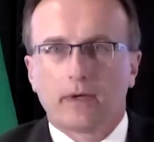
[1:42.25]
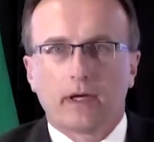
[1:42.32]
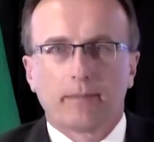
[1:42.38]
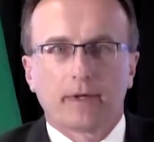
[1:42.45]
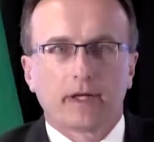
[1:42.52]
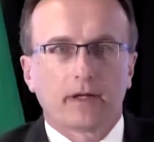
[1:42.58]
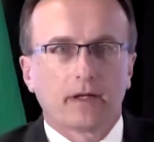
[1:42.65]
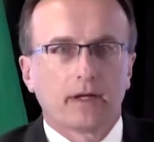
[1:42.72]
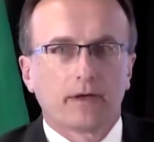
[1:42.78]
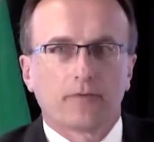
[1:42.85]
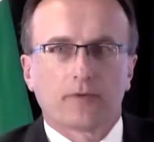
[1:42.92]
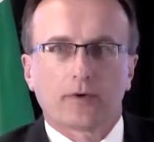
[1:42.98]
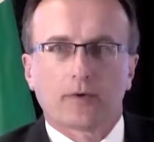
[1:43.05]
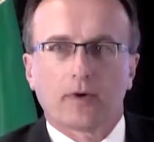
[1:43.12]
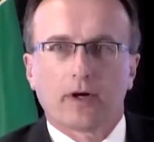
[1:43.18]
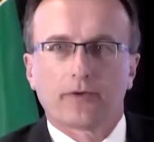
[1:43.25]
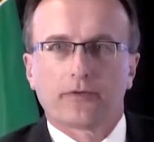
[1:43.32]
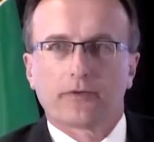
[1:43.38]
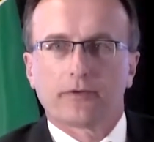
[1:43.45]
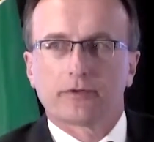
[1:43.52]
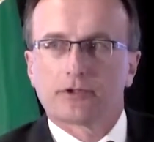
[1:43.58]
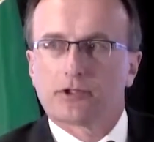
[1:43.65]
MLA for
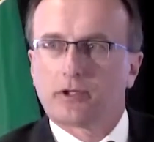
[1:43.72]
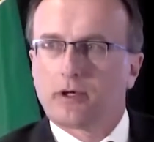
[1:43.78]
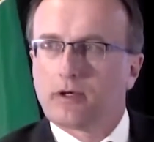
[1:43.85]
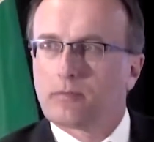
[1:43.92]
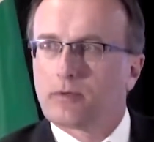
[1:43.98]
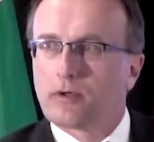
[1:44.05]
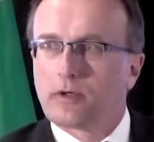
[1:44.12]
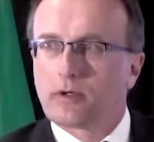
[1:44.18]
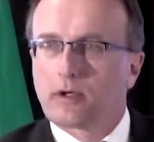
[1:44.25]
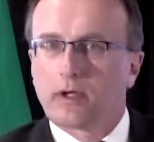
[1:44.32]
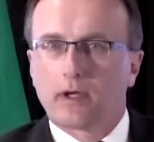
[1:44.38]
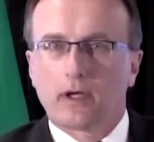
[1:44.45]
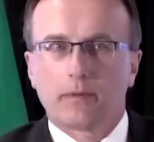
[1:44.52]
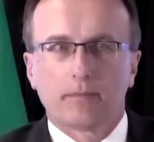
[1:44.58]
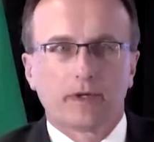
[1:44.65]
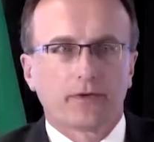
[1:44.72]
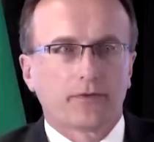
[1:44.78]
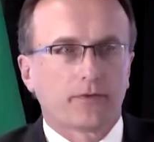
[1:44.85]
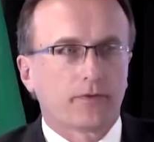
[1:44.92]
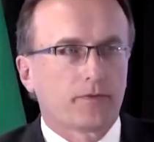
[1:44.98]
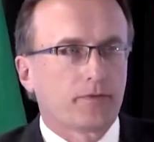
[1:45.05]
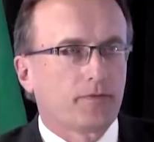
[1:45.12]
Rosthern Shellbrook and
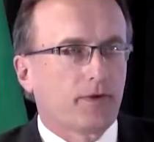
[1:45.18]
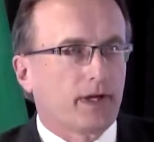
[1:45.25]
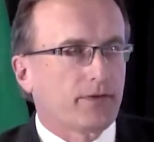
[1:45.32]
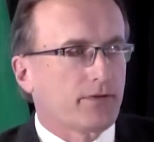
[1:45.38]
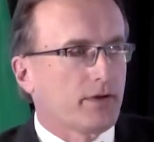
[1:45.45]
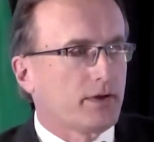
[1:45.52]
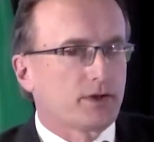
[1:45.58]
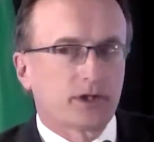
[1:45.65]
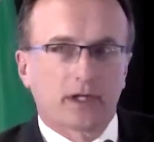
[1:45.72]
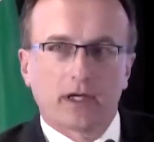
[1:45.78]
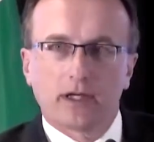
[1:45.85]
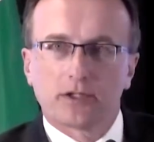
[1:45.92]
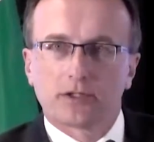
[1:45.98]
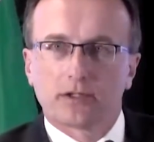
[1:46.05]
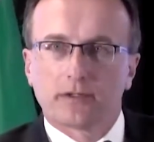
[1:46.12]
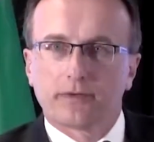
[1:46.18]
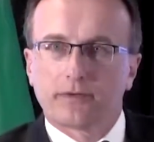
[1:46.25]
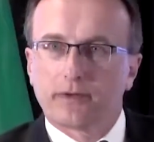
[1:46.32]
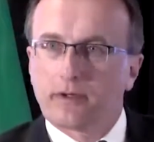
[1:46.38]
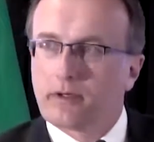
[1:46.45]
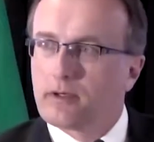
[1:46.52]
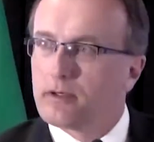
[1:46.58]
Minister of Advanced Education is
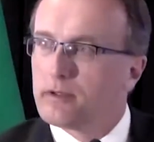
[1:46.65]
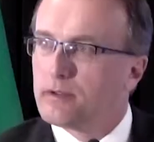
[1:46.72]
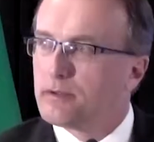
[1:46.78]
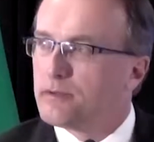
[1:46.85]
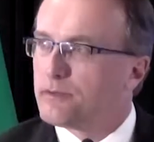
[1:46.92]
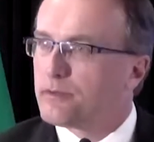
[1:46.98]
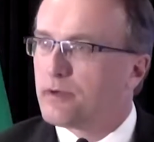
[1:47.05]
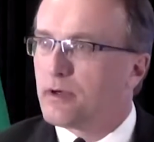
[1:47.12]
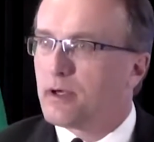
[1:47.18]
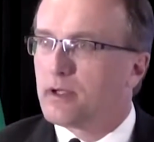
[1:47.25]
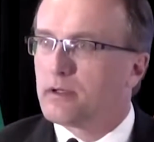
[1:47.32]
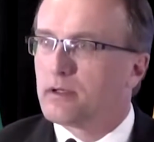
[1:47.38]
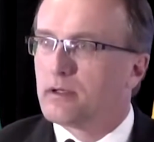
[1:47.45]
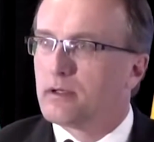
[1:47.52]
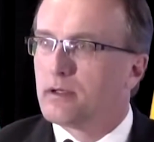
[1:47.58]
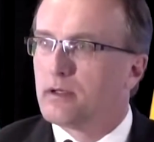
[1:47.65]
here. Scott?